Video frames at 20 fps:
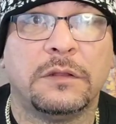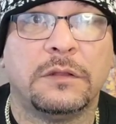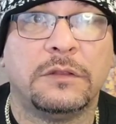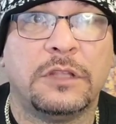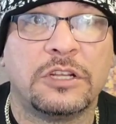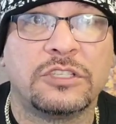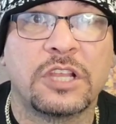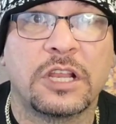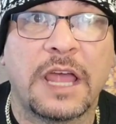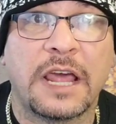
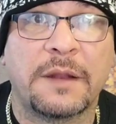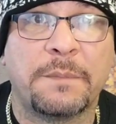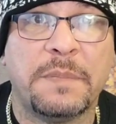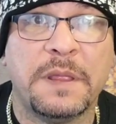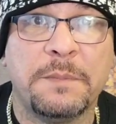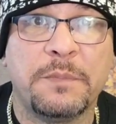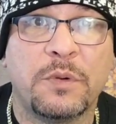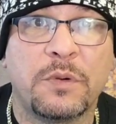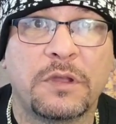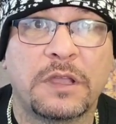There's a lot of
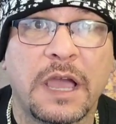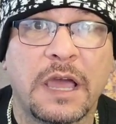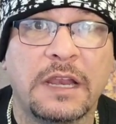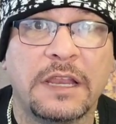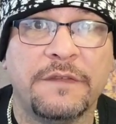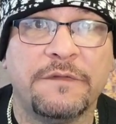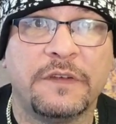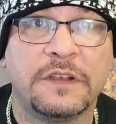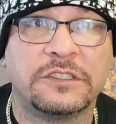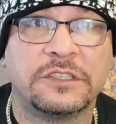people in
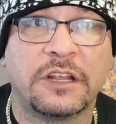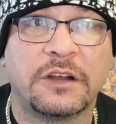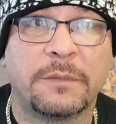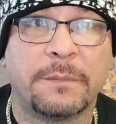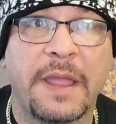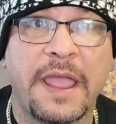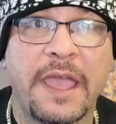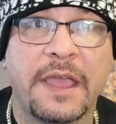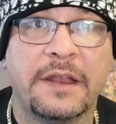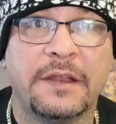Califas that are
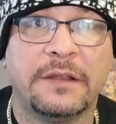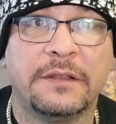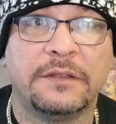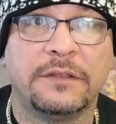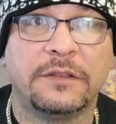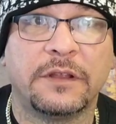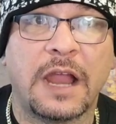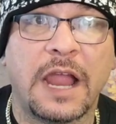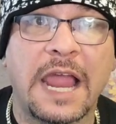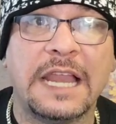mad.
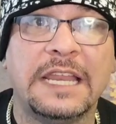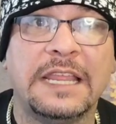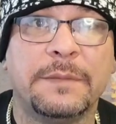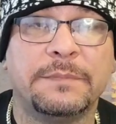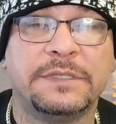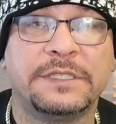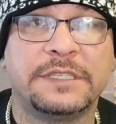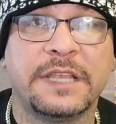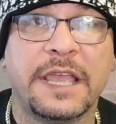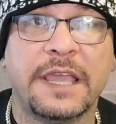They're highly
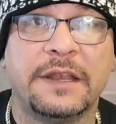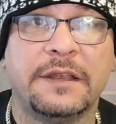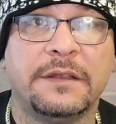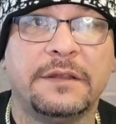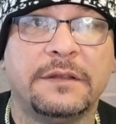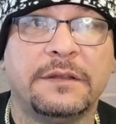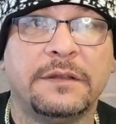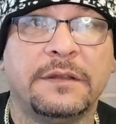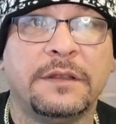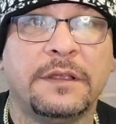upset.
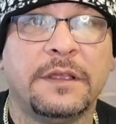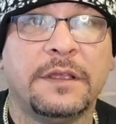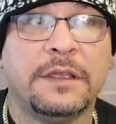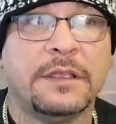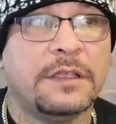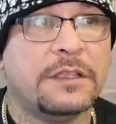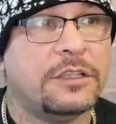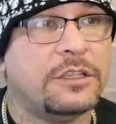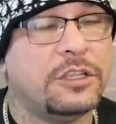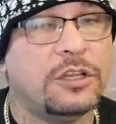
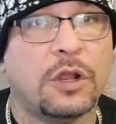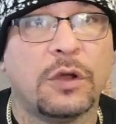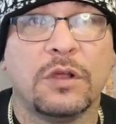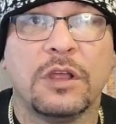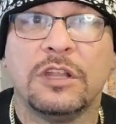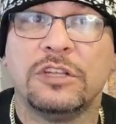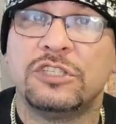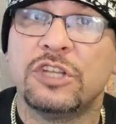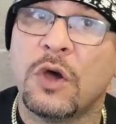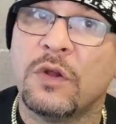You
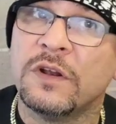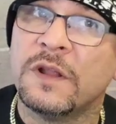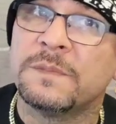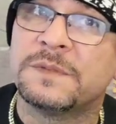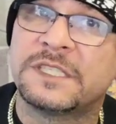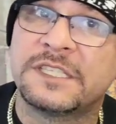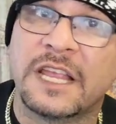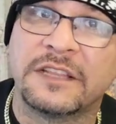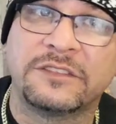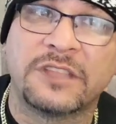know, don't
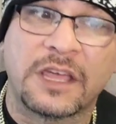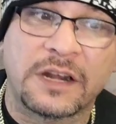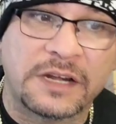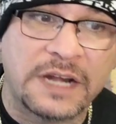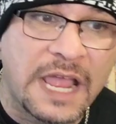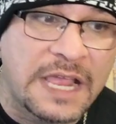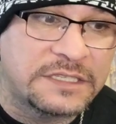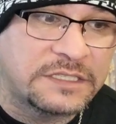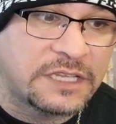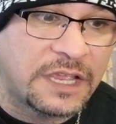upset the
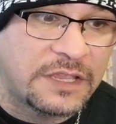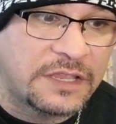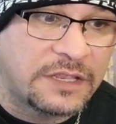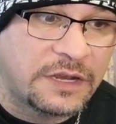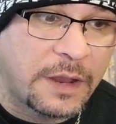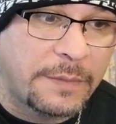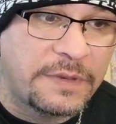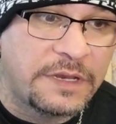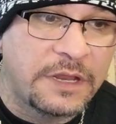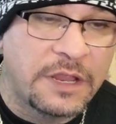raza. You
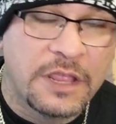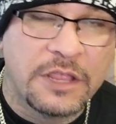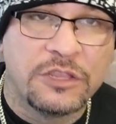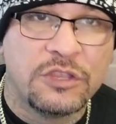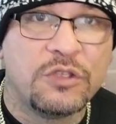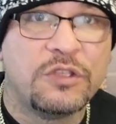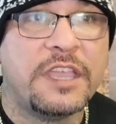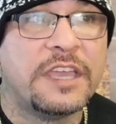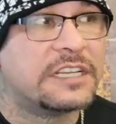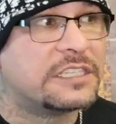know what I mean?
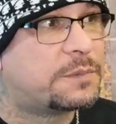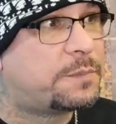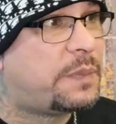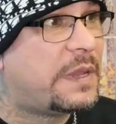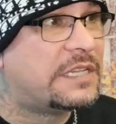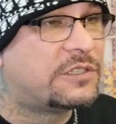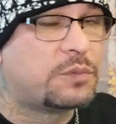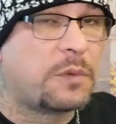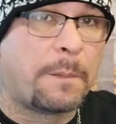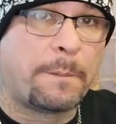You get us
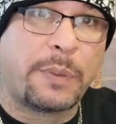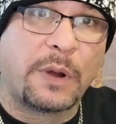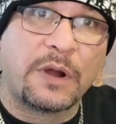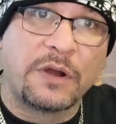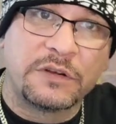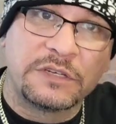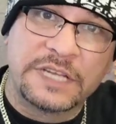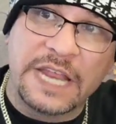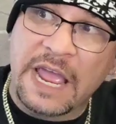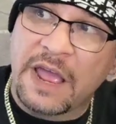pissed, we'll
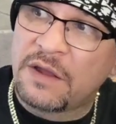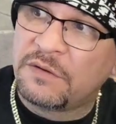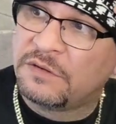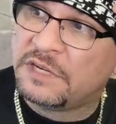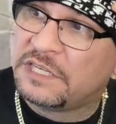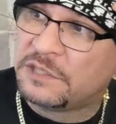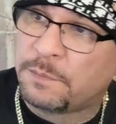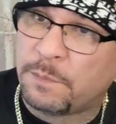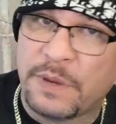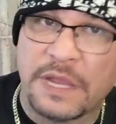burn down
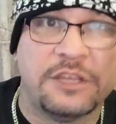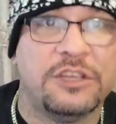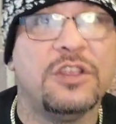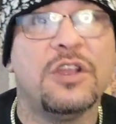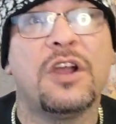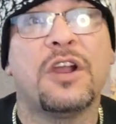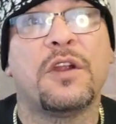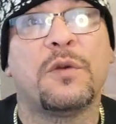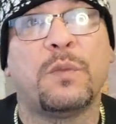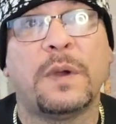this bit.
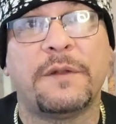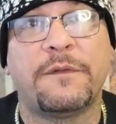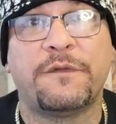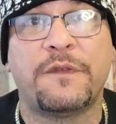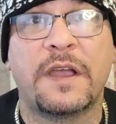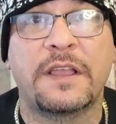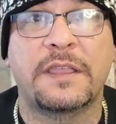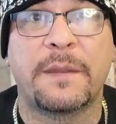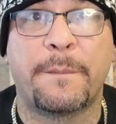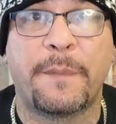You heard what
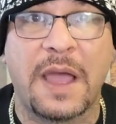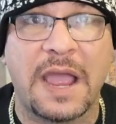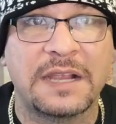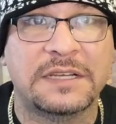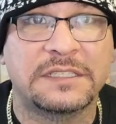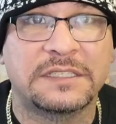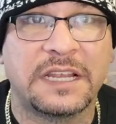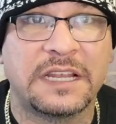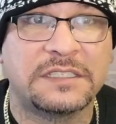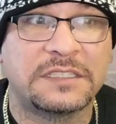fucking
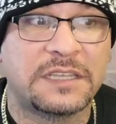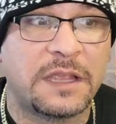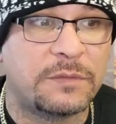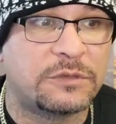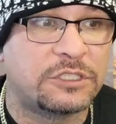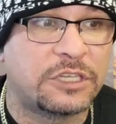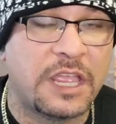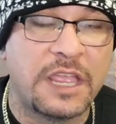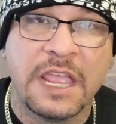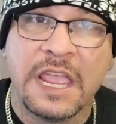Pac said,
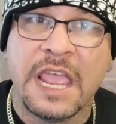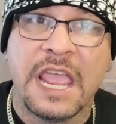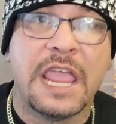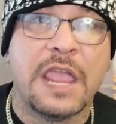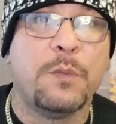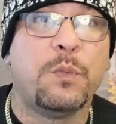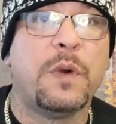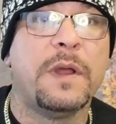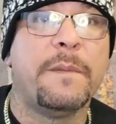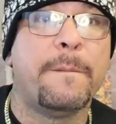¿sabes qué?
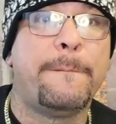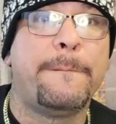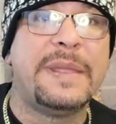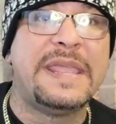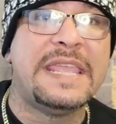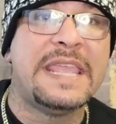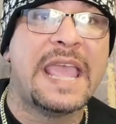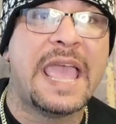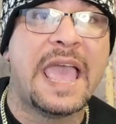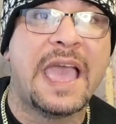It wouldn't
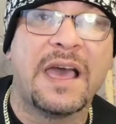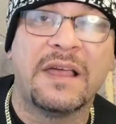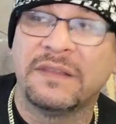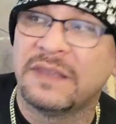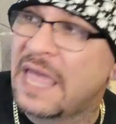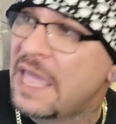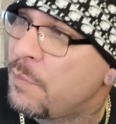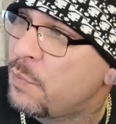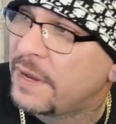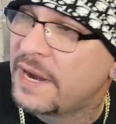be
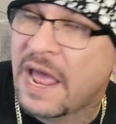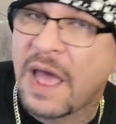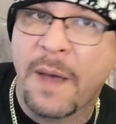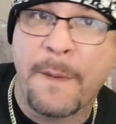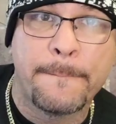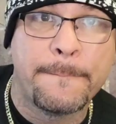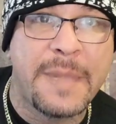LA without